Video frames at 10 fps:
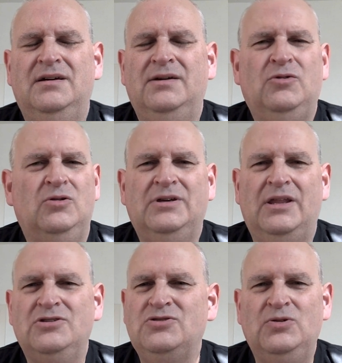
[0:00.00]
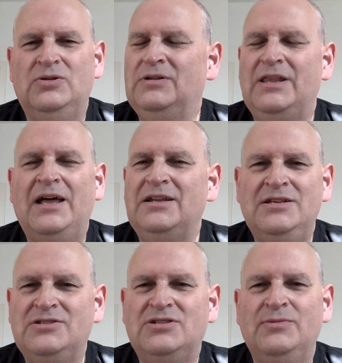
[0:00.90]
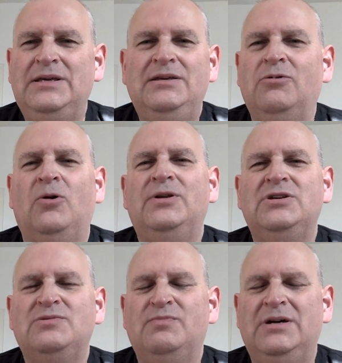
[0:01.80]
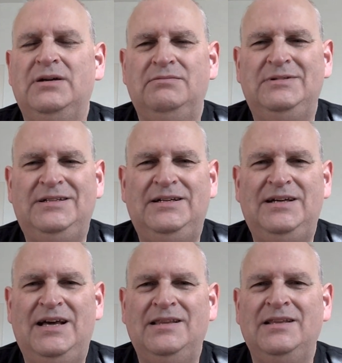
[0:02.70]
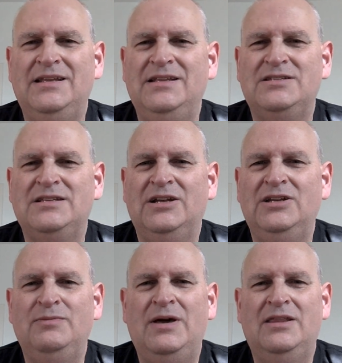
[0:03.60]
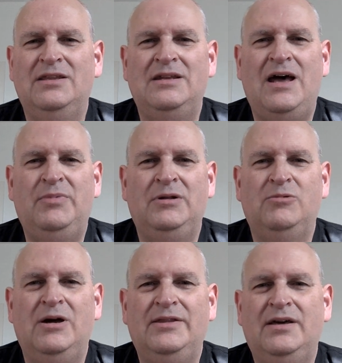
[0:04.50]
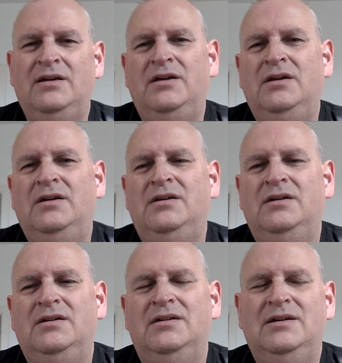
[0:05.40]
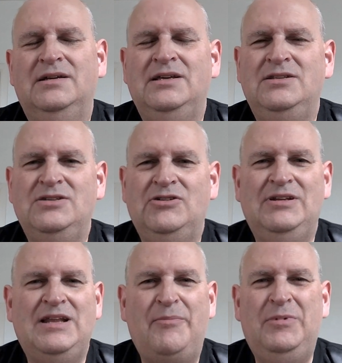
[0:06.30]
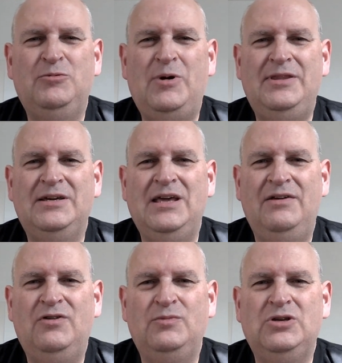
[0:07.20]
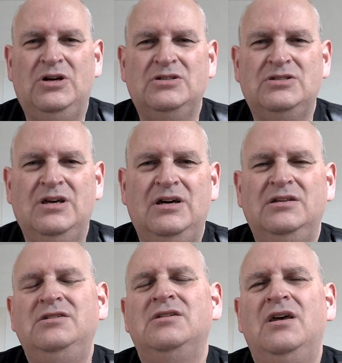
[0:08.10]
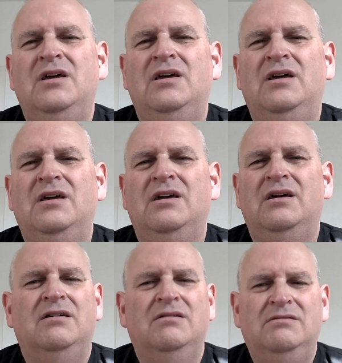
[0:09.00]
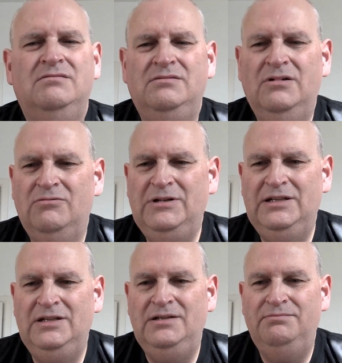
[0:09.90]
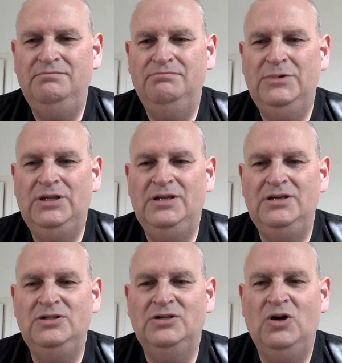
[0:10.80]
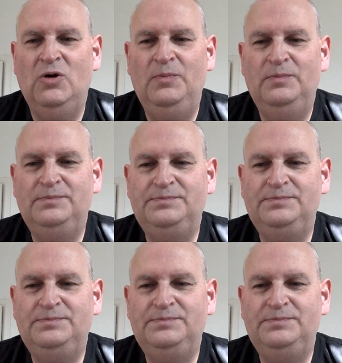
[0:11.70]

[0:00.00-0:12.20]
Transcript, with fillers: I'm not altogether certain that is, to be honest, but uh, I think it is slightly better than Apple Weather. Uh, considering Apple Weather came from Dark Skies, not really, but there you go.